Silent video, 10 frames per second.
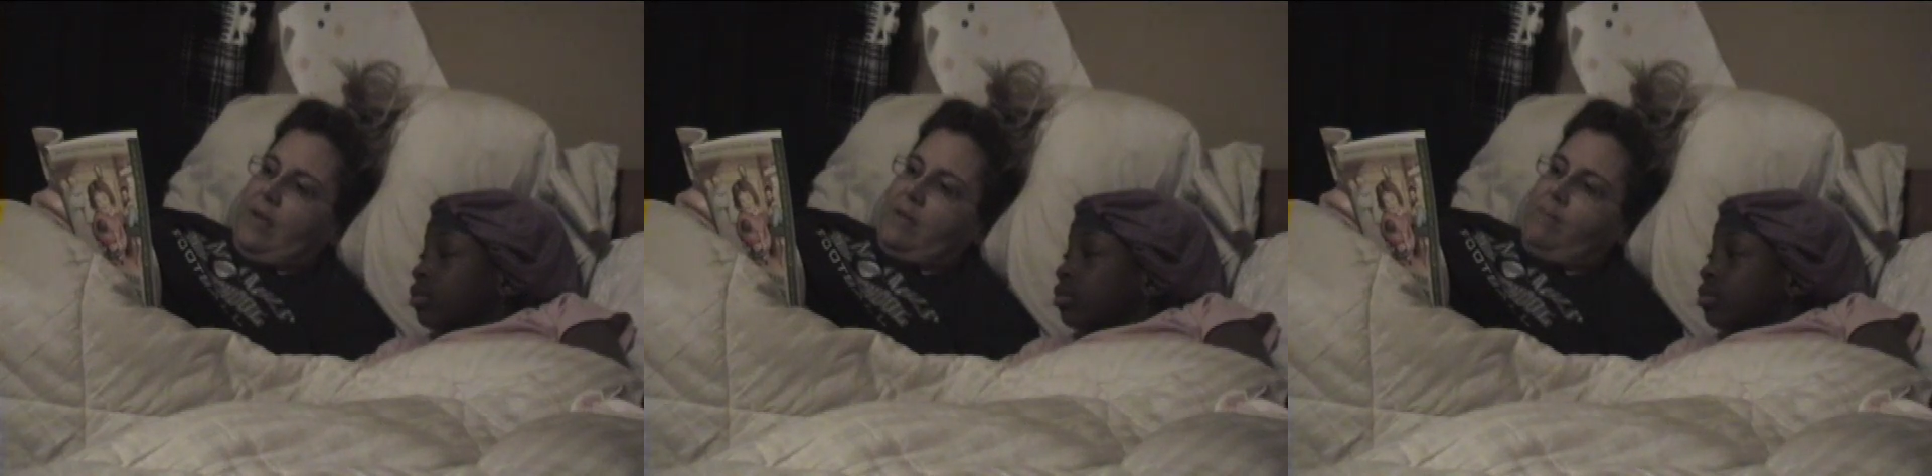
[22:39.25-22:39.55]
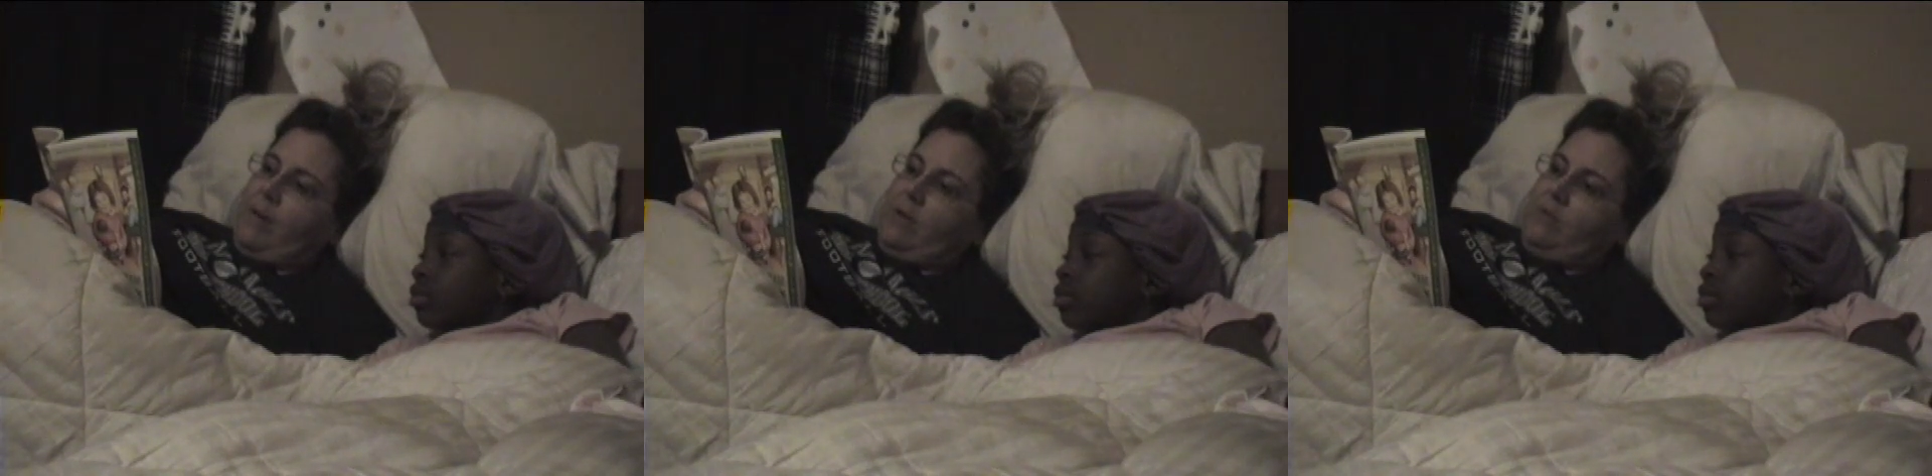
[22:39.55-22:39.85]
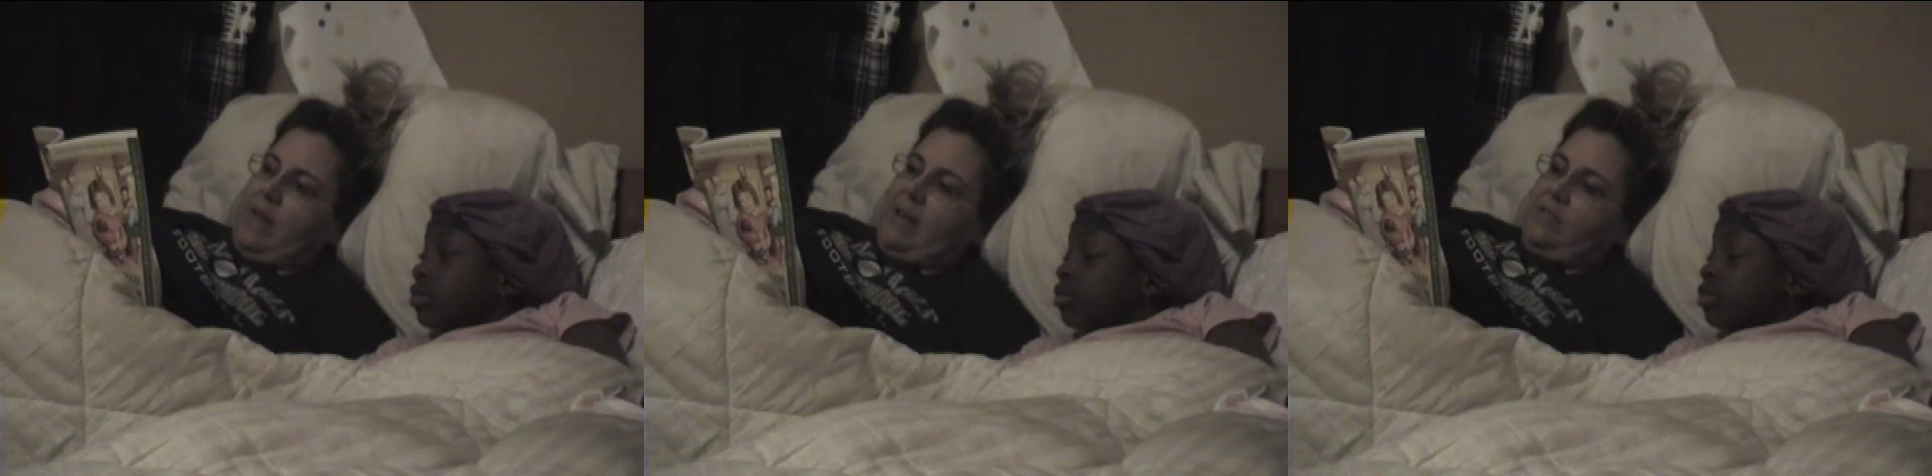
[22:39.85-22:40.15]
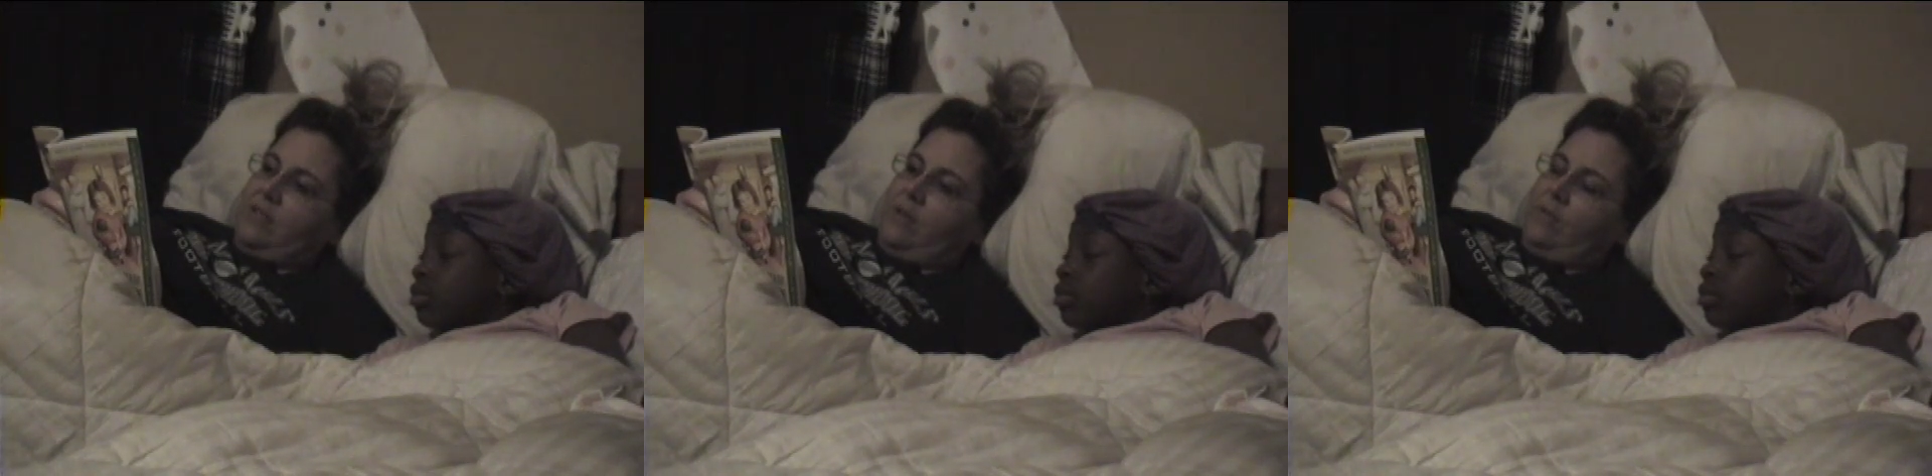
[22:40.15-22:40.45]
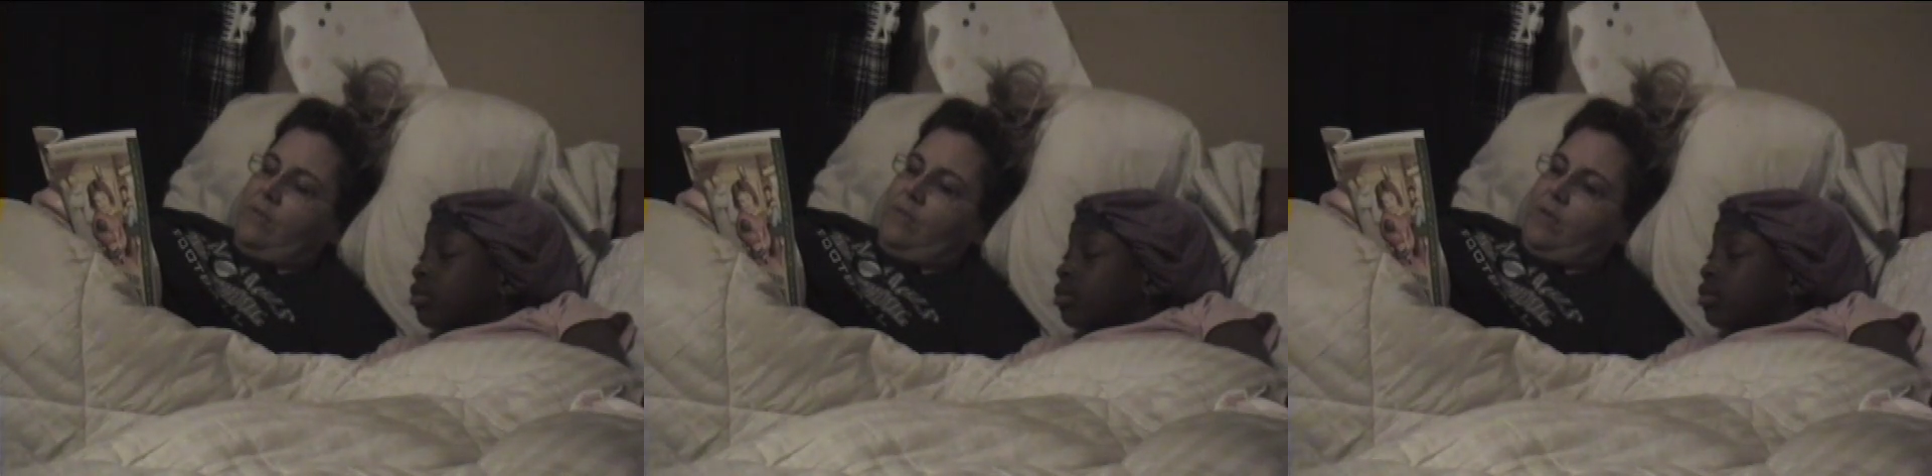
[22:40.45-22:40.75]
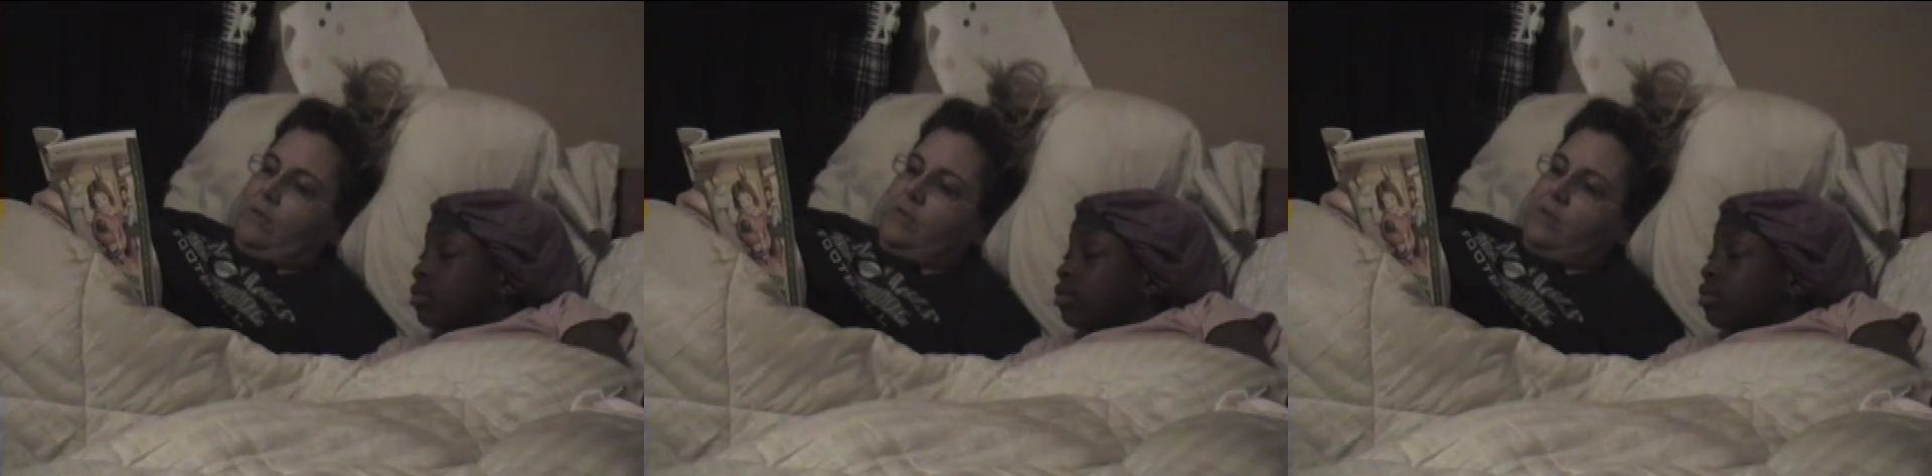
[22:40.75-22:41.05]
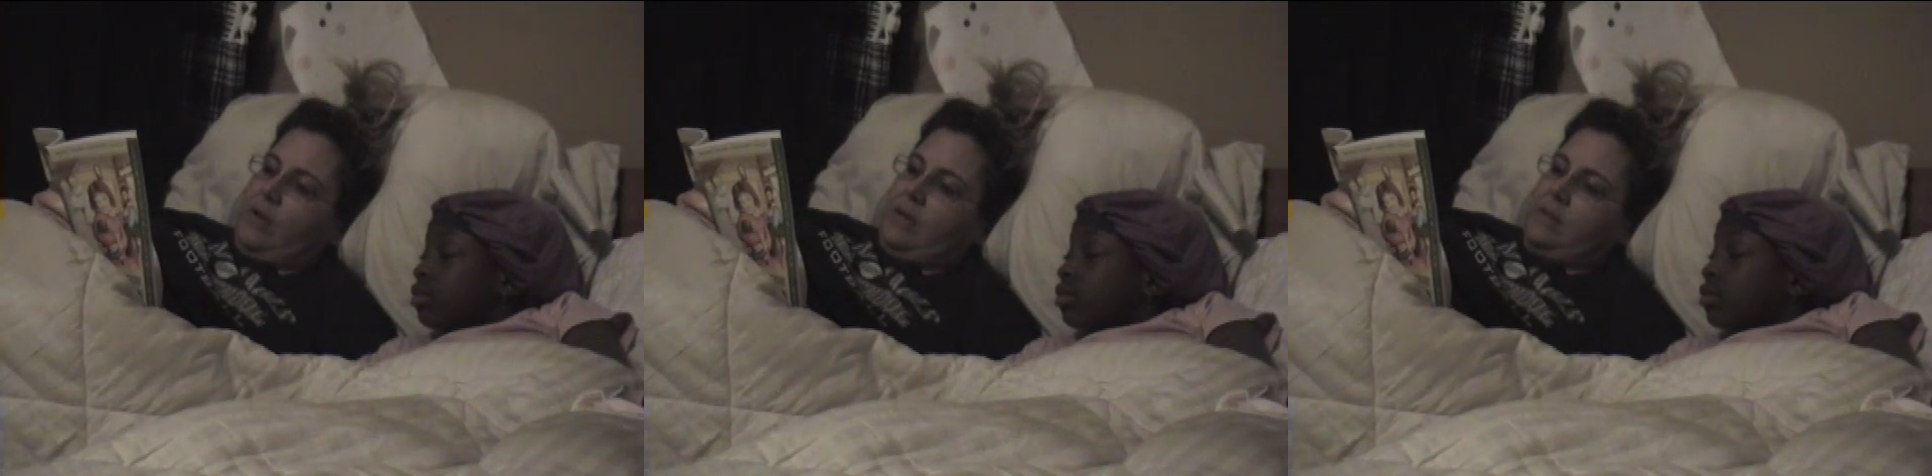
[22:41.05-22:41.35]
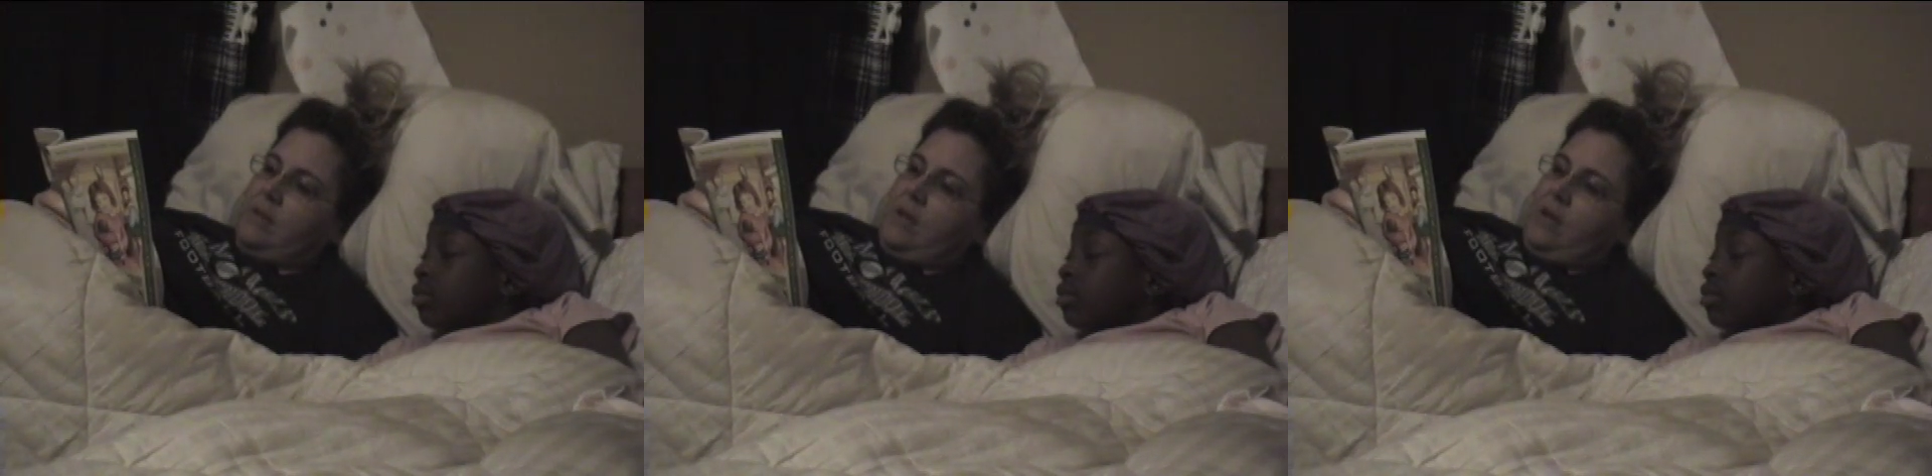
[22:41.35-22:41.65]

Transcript: and the bow danced over the fiddle strings.